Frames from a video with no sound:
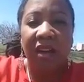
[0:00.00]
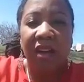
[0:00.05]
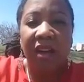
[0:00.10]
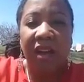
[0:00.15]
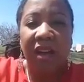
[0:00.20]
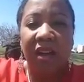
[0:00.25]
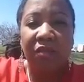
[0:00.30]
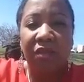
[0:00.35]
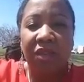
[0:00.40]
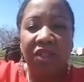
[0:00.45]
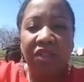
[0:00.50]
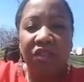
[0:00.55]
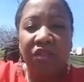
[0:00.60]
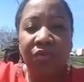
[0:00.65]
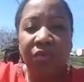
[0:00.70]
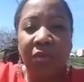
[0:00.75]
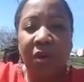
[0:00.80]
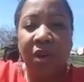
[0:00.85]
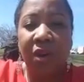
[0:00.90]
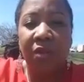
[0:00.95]
wish
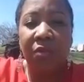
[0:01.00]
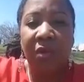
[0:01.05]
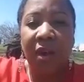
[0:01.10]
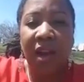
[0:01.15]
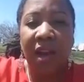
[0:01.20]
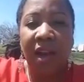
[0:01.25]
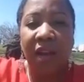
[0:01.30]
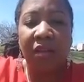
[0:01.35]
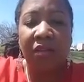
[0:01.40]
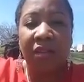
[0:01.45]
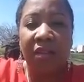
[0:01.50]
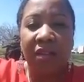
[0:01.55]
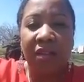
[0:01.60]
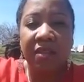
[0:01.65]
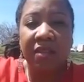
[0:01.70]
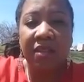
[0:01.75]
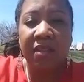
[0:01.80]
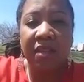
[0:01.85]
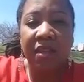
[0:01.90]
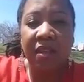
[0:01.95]
you all were out in the
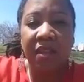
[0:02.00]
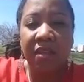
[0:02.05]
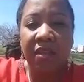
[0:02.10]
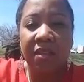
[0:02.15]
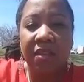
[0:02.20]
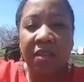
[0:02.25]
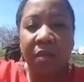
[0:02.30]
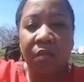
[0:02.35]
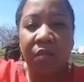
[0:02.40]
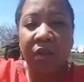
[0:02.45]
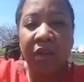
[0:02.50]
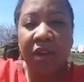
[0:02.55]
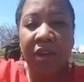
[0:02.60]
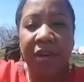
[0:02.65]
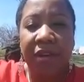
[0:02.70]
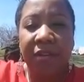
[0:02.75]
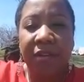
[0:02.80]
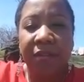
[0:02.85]
sun somewhere.